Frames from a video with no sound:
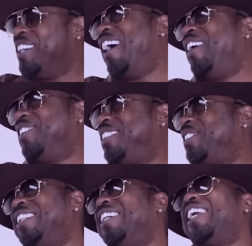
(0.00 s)
I, I was
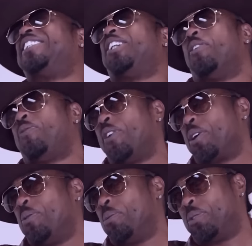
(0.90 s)
just, and then I started
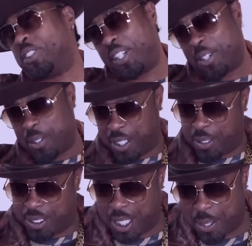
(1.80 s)
fucking with him because I know he
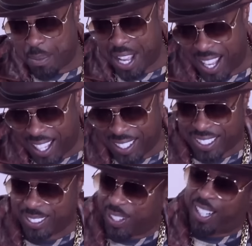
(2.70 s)
was getting mad
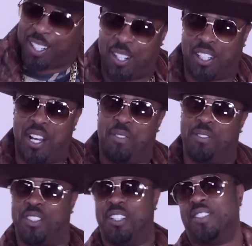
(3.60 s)
because my girl
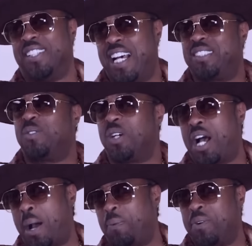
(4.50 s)
left. So that's where
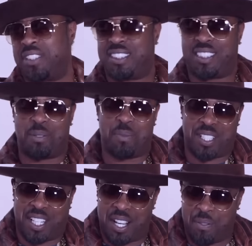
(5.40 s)
Operation
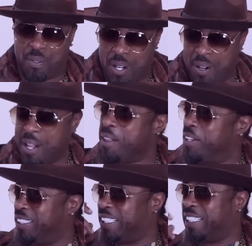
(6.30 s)
CB came from.
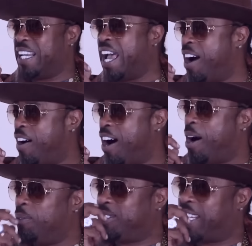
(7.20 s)
And then now
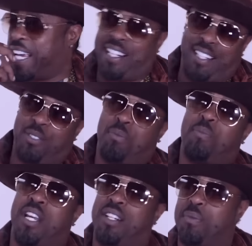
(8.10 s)
I was like,
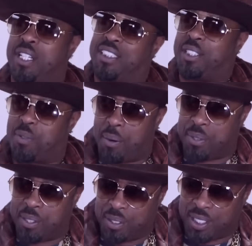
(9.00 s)
me and me and G Rap,
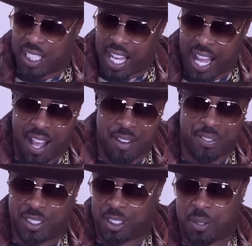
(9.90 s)
we used to laugh
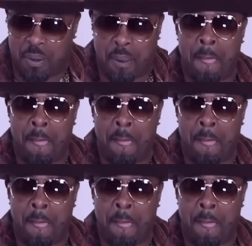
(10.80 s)
and joke.